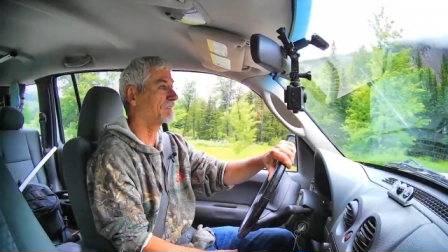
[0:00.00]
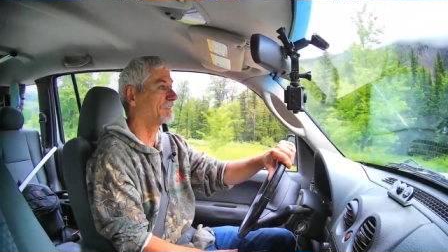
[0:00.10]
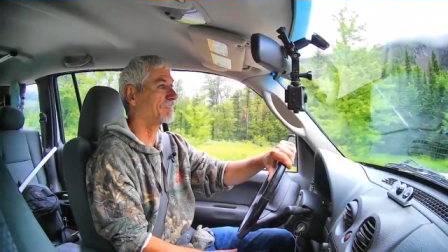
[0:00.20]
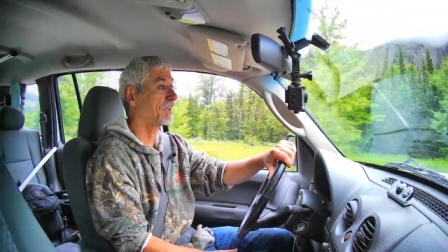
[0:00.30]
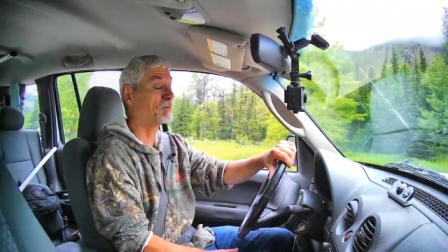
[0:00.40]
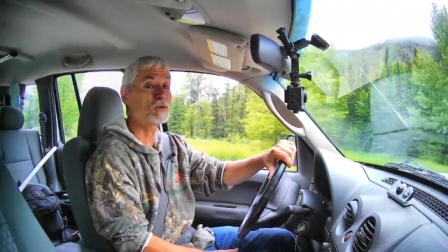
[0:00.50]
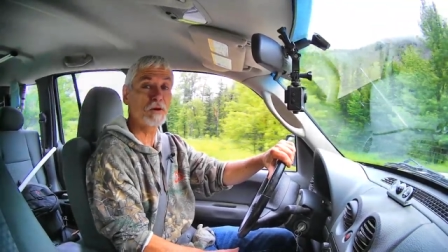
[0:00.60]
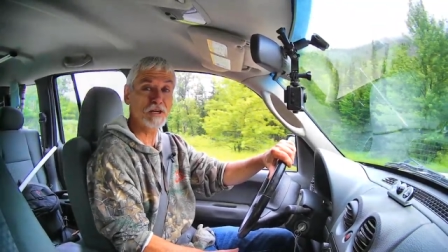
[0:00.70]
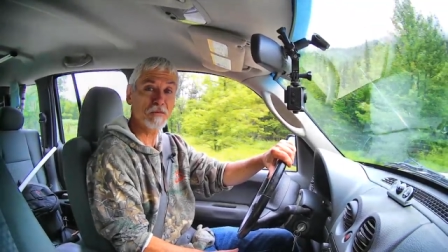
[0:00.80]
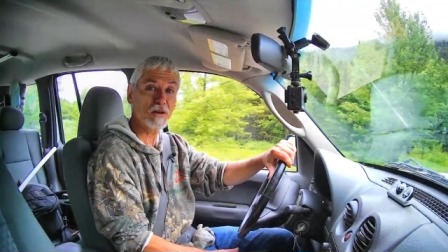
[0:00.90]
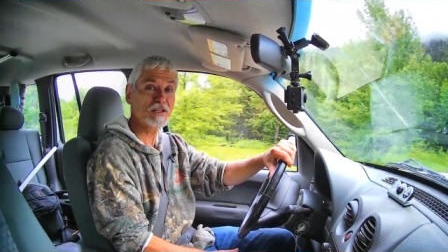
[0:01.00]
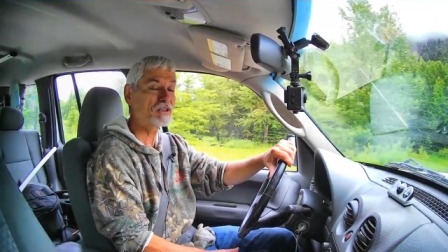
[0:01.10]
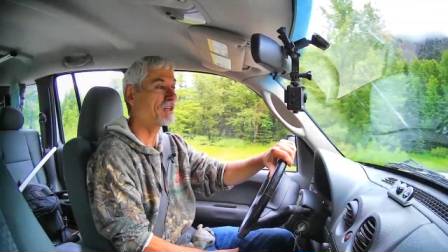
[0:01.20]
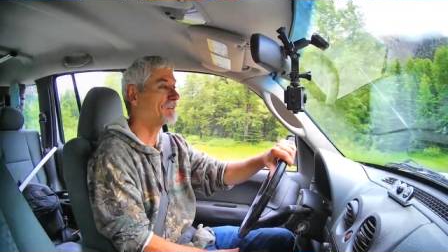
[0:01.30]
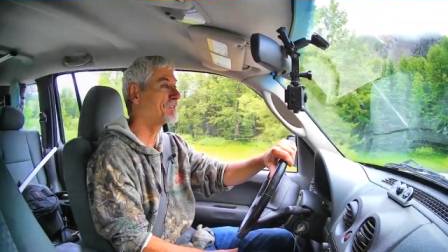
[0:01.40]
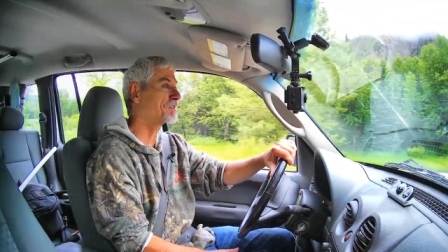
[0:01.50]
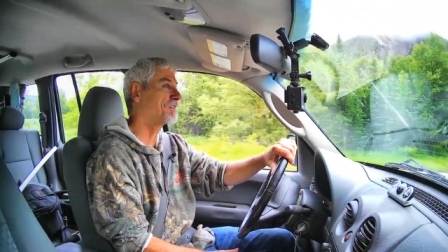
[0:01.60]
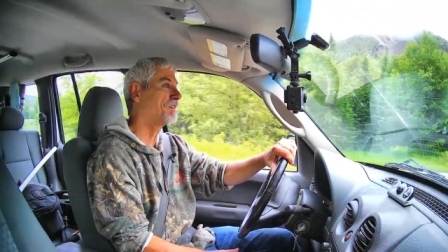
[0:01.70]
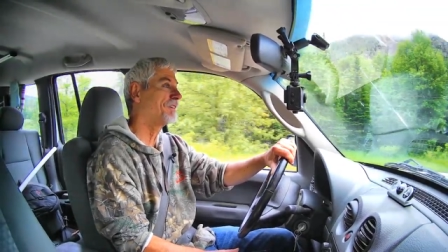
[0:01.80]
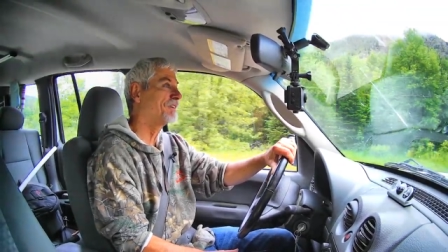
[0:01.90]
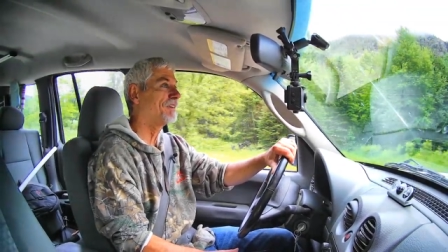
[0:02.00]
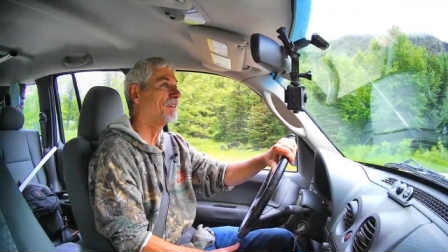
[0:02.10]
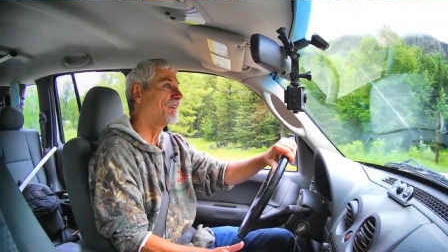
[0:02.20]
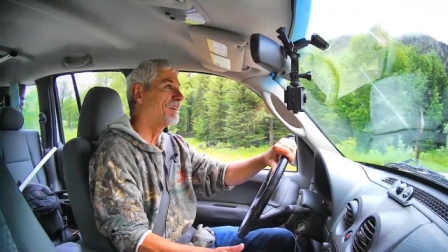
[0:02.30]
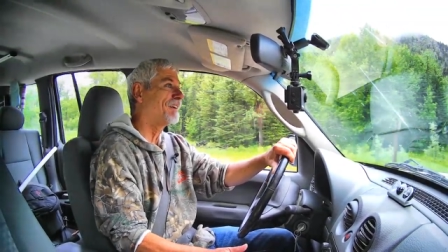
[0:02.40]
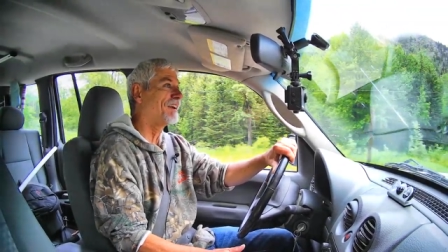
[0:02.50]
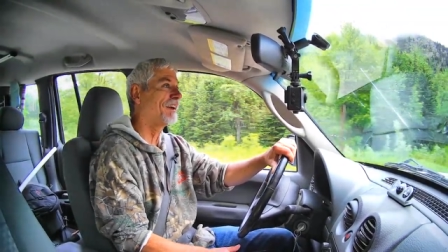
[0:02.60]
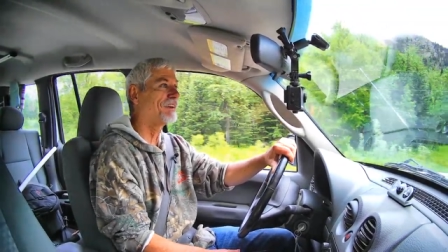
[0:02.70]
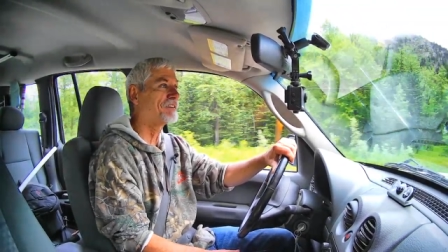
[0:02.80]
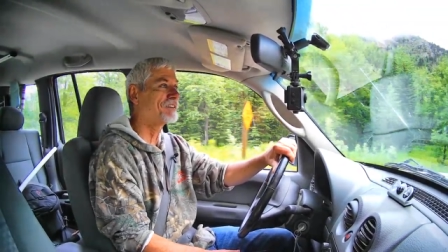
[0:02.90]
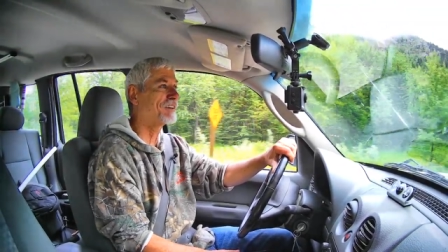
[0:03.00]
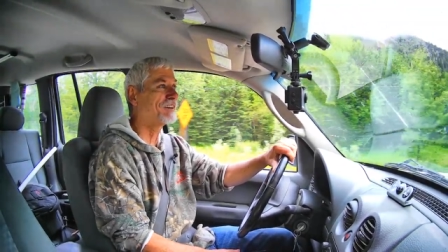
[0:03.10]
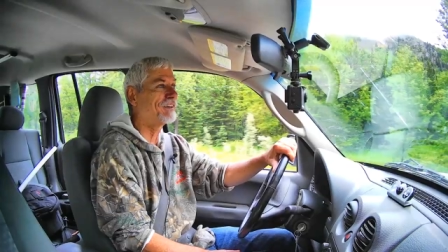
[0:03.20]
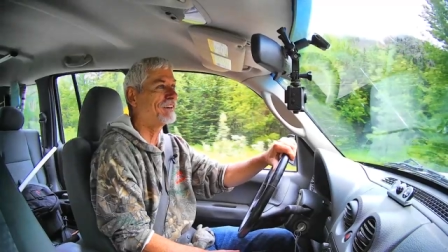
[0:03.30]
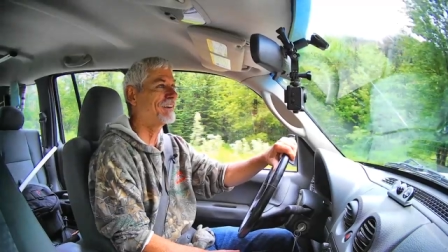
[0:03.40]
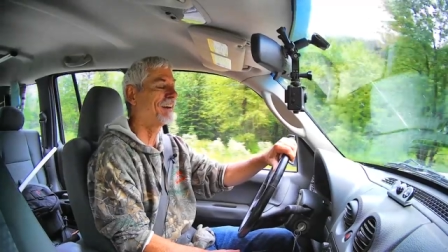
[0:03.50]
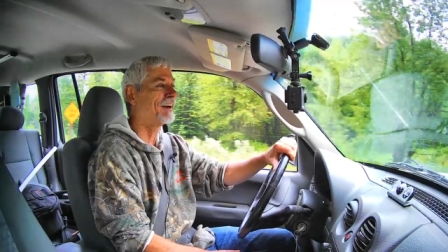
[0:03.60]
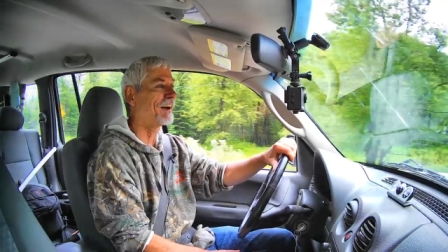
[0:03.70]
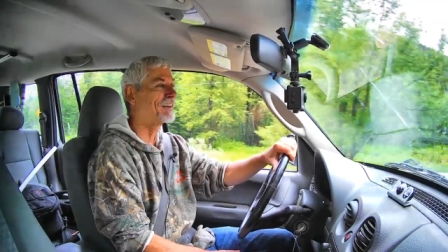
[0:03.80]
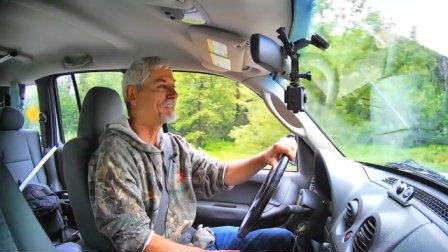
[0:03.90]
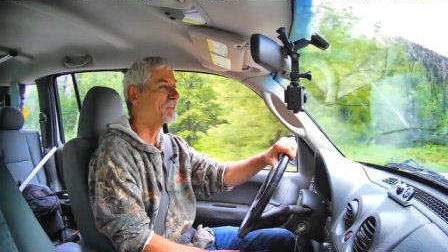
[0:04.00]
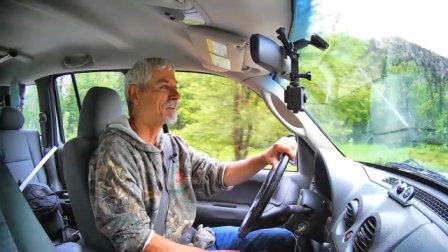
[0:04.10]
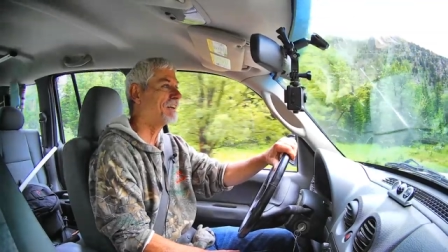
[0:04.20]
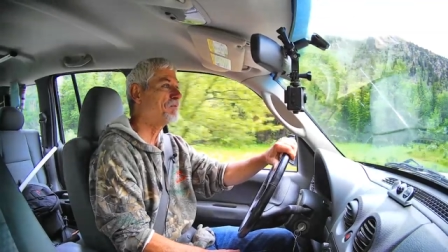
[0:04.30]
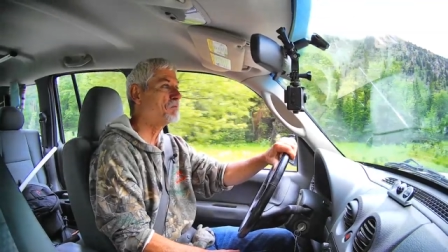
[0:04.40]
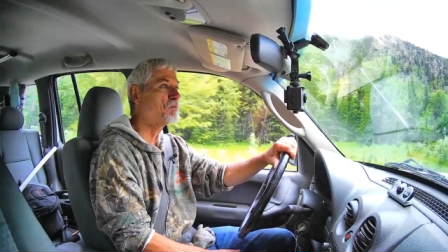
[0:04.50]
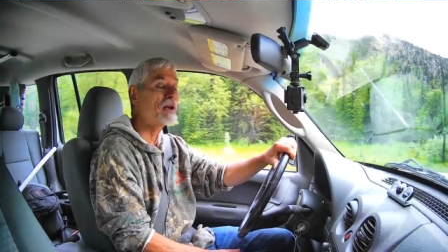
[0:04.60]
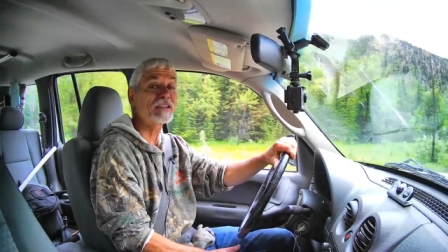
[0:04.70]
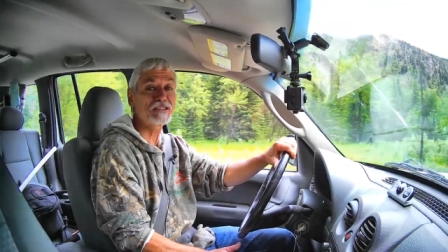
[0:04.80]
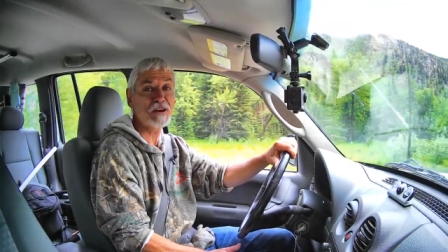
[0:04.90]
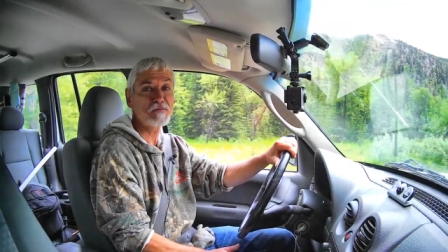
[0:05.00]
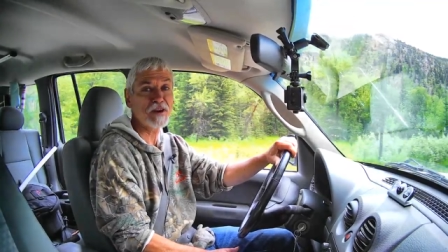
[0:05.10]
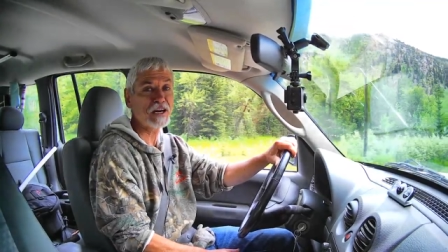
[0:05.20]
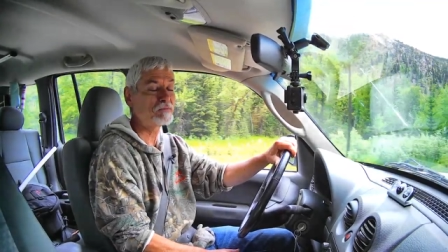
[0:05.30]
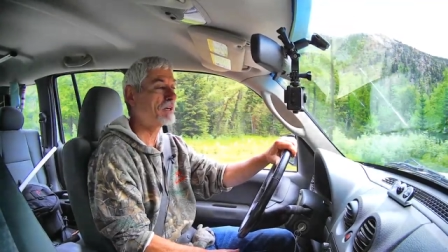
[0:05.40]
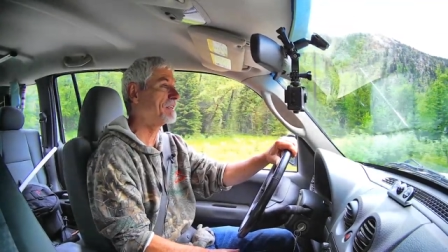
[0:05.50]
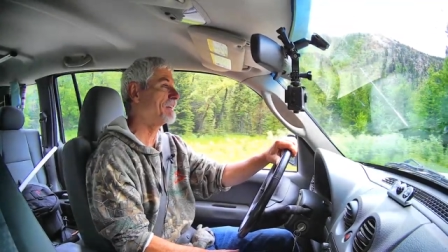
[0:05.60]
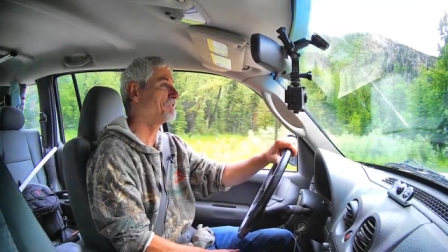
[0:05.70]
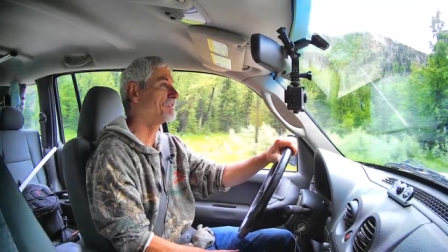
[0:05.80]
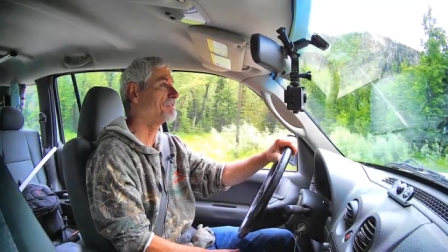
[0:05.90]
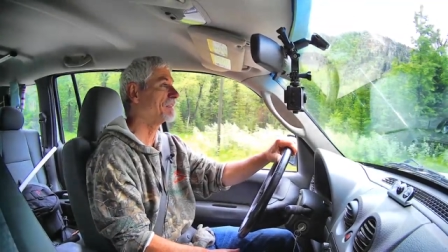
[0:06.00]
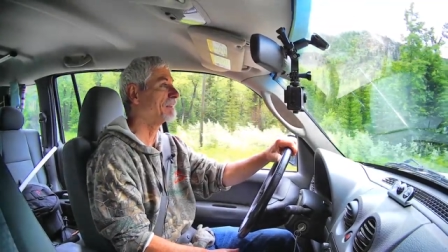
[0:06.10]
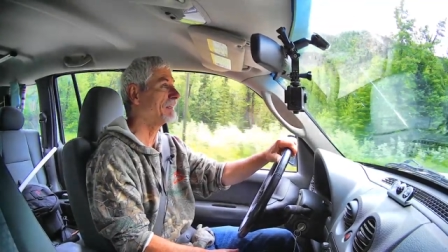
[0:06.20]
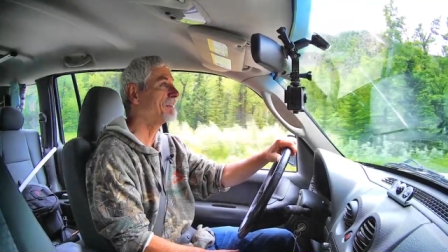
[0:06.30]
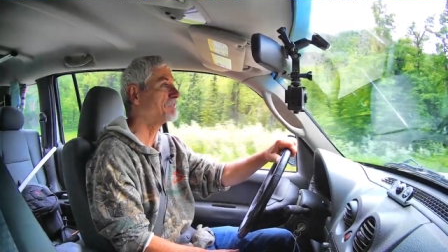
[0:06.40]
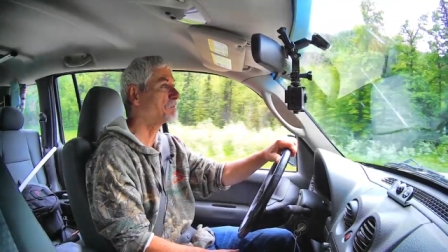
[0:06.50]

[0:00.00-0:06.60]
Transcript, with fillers: Tell me what your budget is, and uh, I guess I can make some recommendations at least.